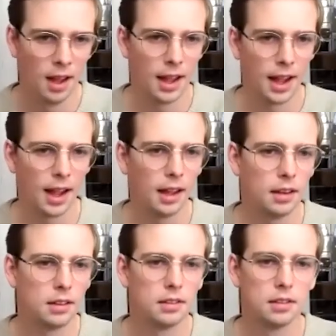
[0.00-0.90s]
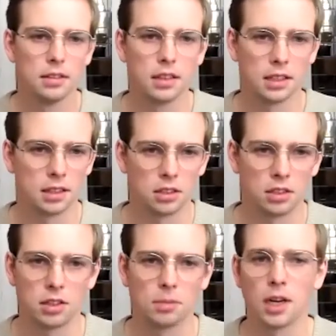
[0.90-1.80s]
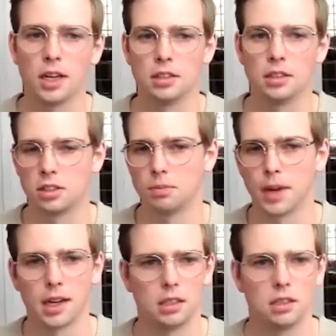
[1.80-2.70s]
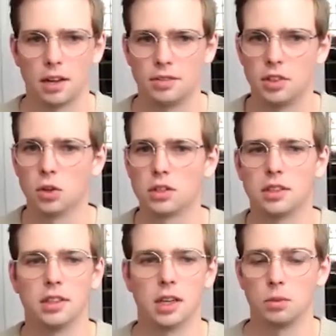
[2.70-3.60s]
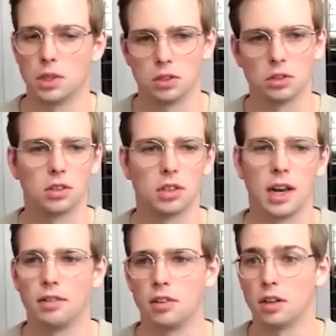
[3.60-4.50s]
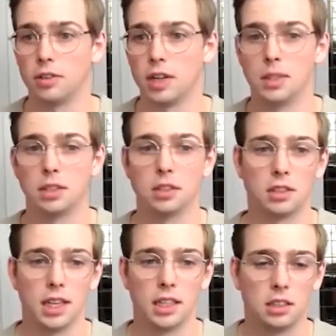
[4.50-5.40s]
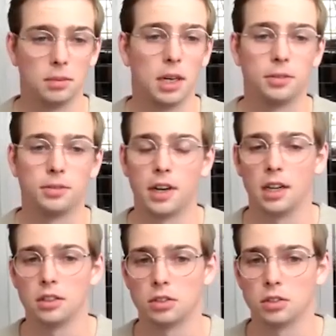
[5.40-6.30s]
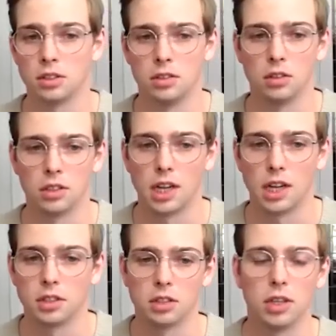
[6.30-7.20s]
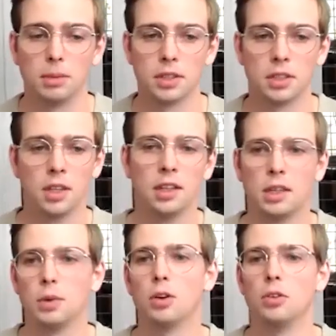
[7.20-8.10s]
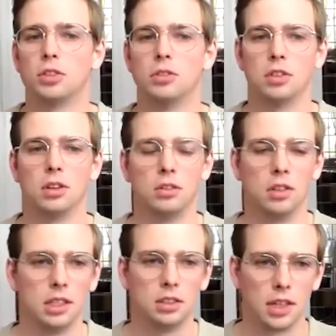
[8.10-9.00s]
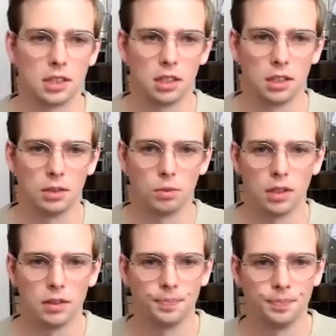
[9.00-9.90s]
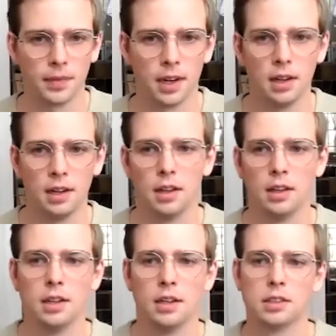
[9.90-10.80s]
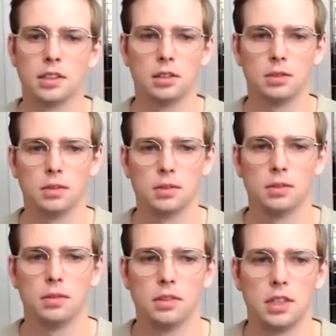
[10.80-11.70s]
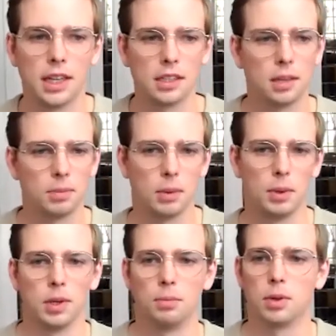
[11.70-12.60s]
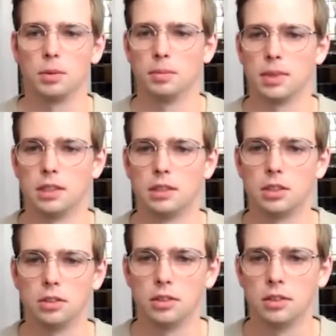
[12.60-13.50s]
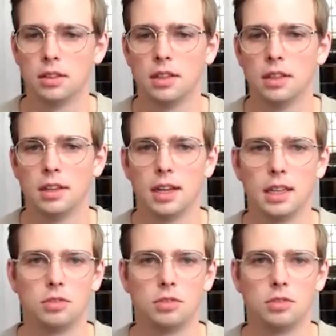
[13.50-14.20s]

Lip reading: And like there's some packages have docs in there, which also can have a lot of images and HTML files or JavaScript that we also don't need to actually run. So the next step that we want to probably do is